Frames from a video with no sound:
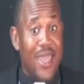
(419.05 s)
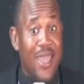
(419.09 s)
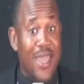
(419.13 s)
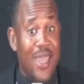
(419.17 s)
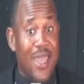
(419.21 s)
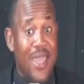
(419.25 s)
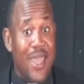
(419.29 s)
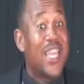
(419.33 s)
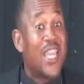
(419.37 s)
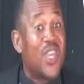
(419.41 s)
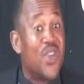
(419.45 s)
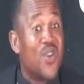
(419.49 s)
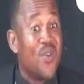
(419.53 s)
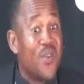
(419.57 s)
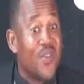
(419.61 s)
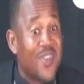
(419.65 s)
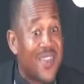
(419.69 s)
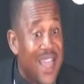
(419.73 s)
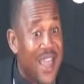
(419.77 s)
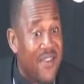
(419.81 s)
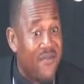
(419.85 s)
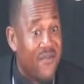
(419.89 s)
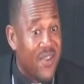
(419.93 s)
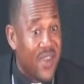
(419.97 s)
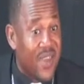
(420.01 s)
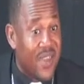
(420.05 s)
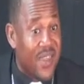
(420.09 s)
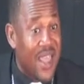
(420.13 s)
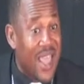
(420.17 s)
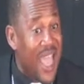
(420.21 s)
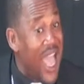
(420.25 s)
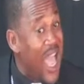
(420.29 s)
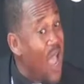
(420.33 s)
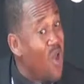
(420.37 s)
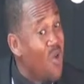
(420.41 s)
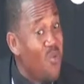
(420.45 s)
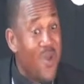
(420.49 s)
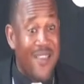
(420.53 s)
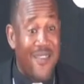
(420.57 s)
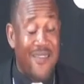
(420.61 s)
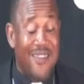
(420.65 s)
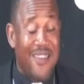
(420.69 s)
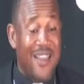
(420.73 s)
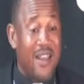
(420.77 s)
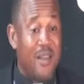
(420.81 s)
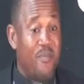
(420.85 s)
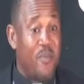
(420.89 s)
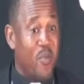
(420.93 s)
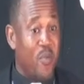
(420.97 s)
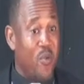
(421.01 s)
check your service. I always tell
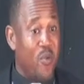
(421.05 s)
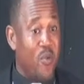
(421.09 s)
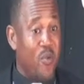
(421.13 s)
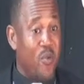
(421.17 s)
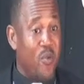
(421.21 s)
people.